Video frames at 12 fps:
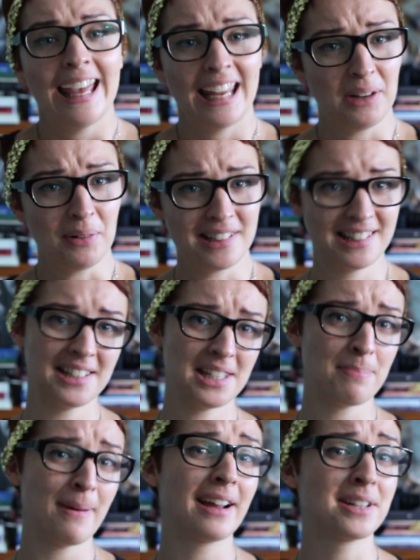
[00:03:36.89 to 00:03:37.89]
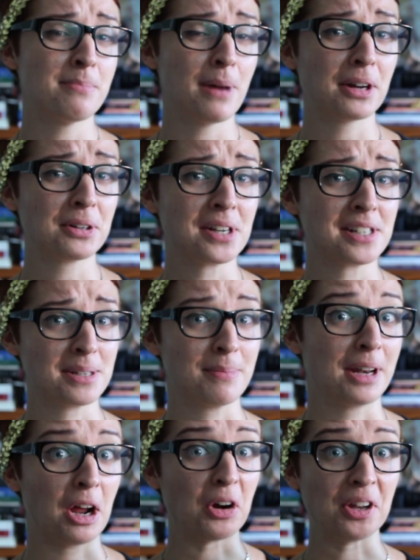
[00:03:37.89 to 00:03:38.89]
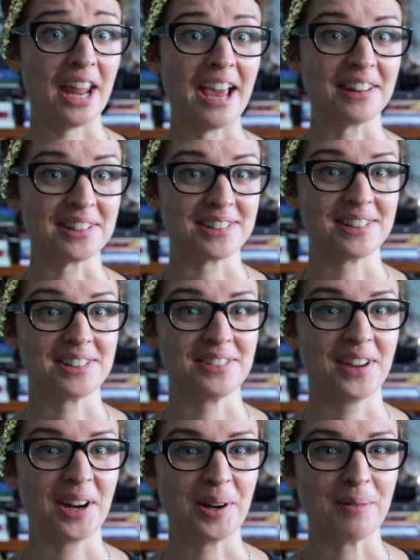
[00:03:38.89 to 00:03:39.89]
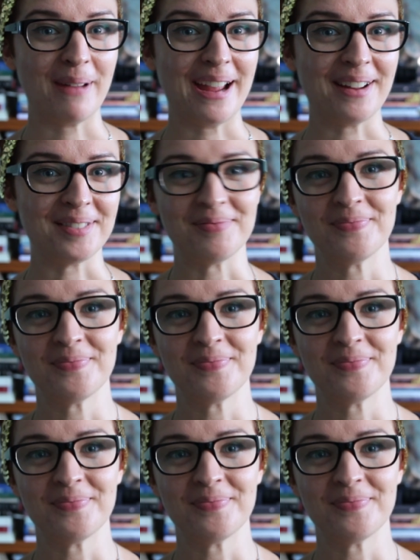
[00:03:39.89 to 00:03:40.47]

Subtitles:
Anyways, let's get back to modernism and our analysis of Iron Man.